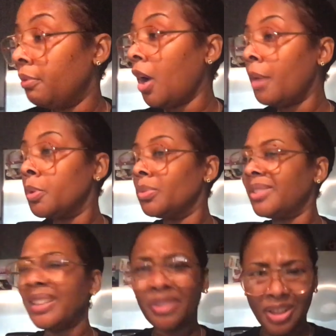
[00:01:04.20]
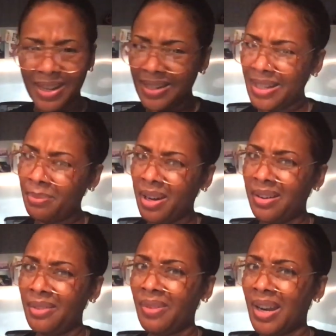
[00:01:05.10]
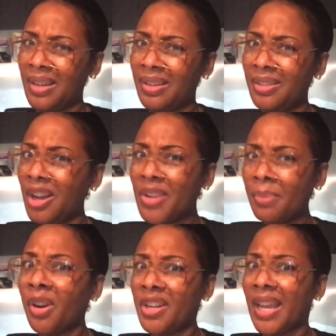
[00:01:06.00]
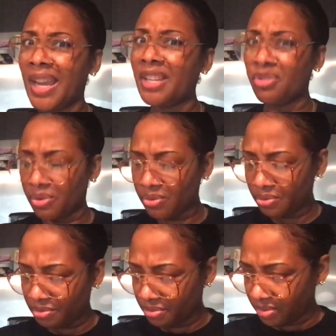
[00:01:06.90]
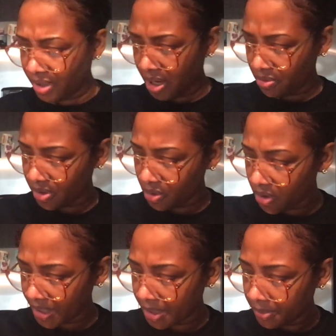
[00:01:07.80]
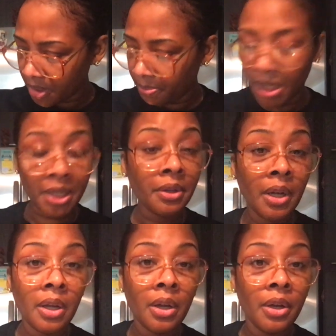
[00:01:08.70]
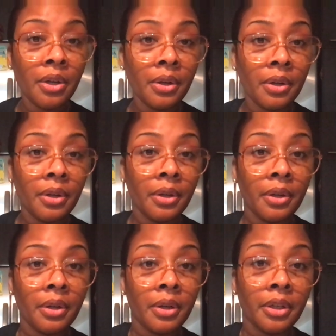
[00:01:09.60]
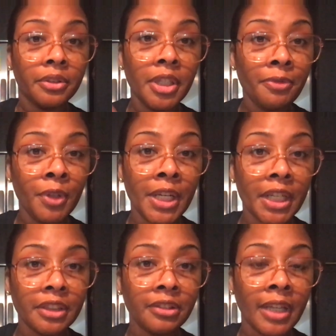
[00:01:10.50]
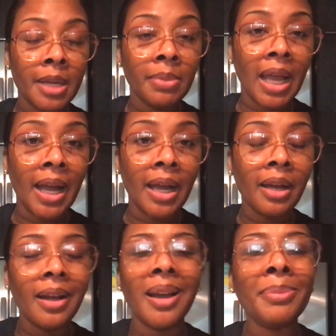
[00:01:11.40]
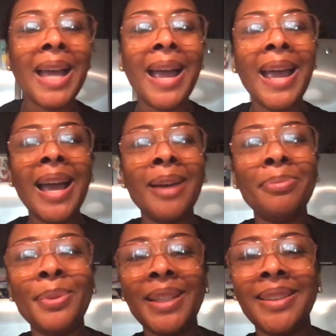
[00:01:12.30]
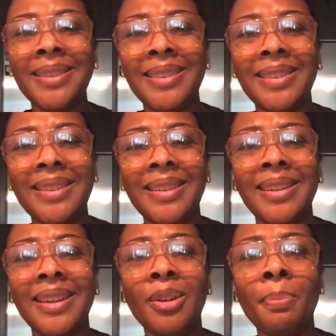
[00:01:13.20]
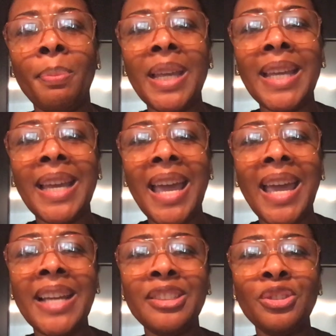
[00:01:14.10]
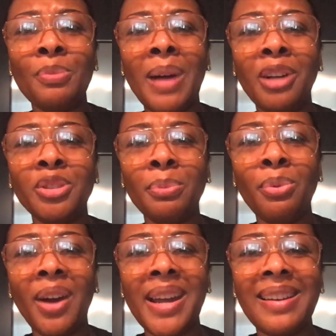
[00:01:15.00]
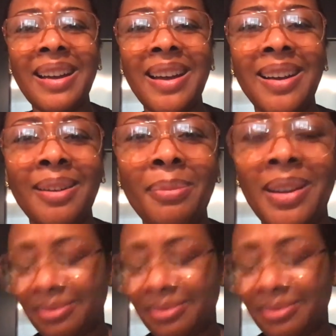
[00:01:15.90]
Robyn was like, you know that nigga married, right? You know he married to Hazel, you know, Gordy. But different nigga, same lie. I'm not happy. Me and Hazel about to break up.